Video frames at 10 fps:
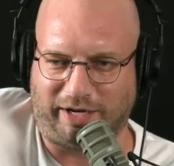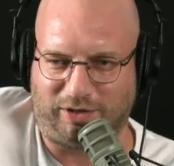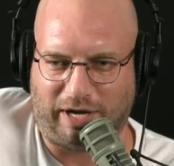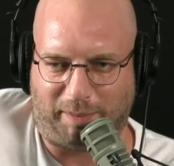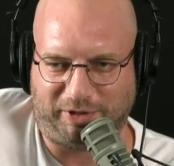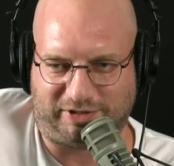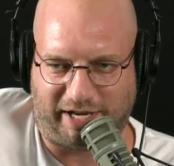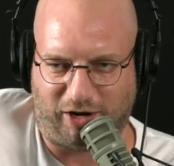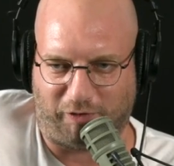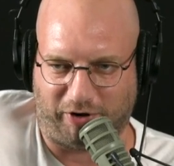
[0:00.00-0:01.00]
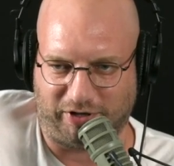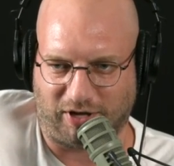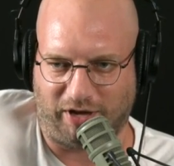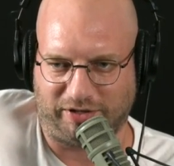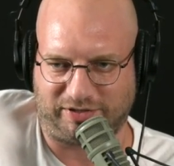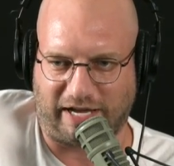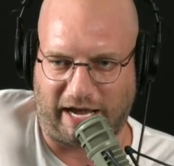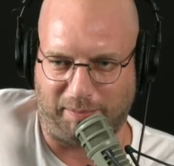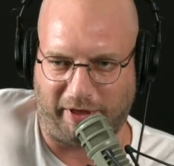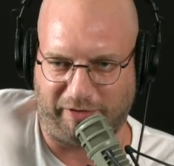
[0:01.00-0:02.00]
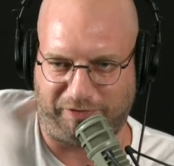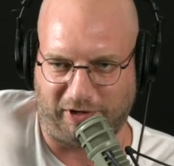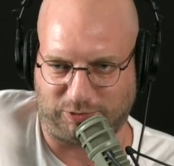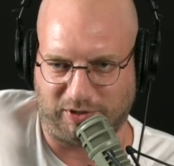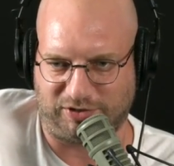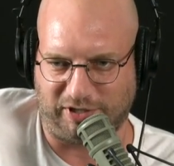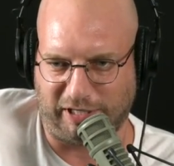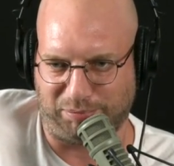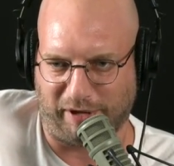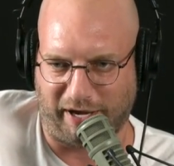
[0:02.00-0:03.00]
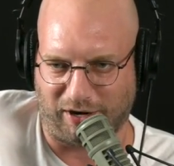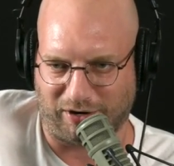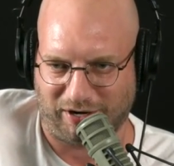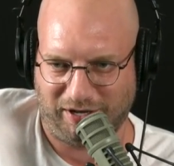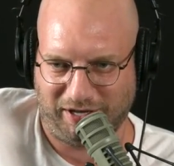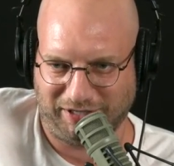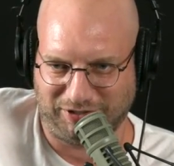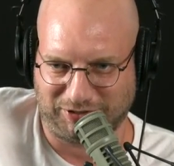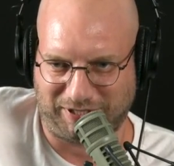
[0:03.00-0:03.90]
dude. I'll be standing over on the on the side by the fence with a CD player, just